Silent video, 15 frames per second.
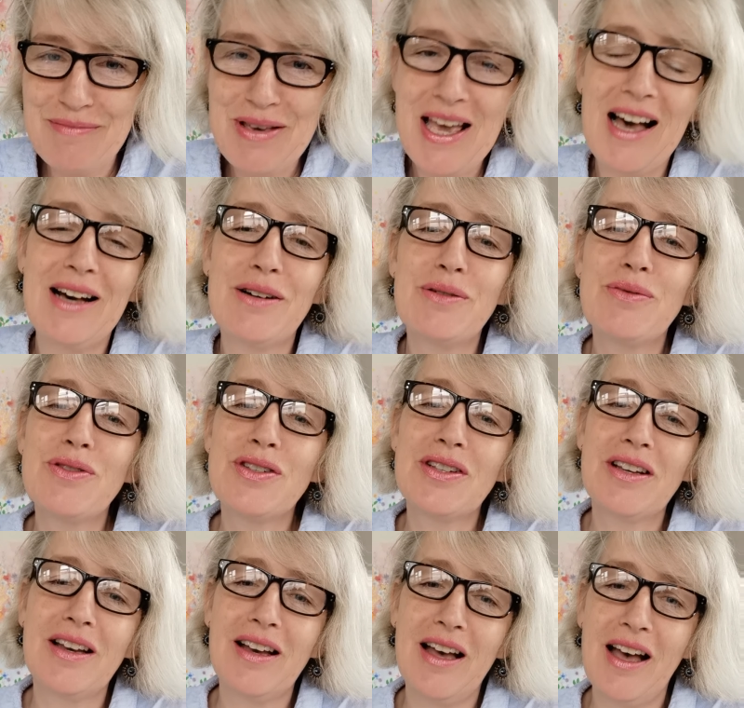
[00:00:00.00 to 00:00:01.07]
me out.
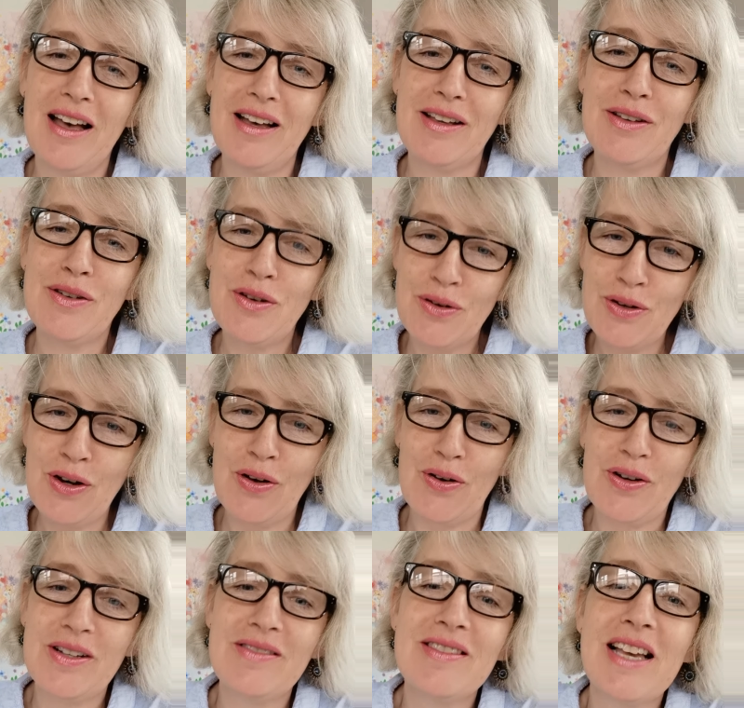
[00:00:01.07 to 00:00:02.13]
Good
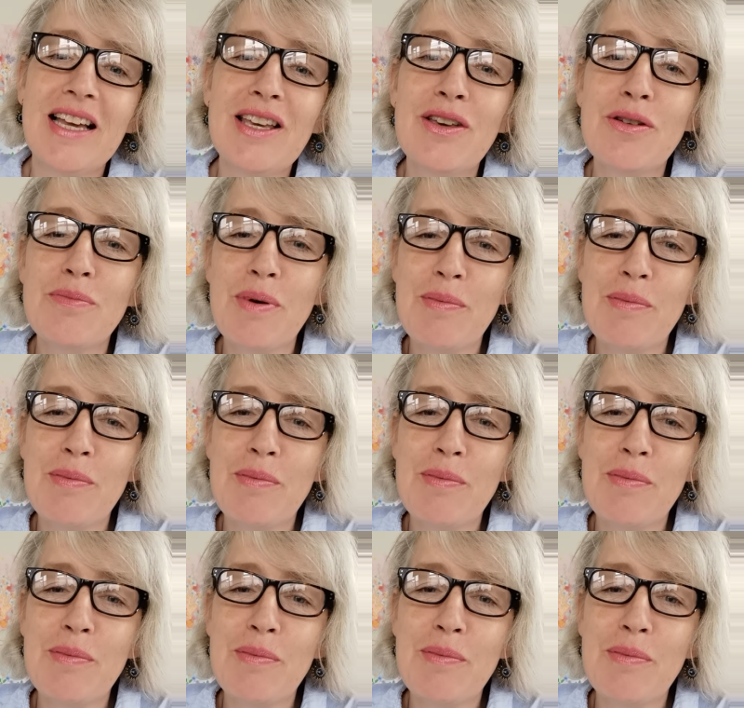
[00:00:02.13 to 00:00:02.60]
luck. Thank you.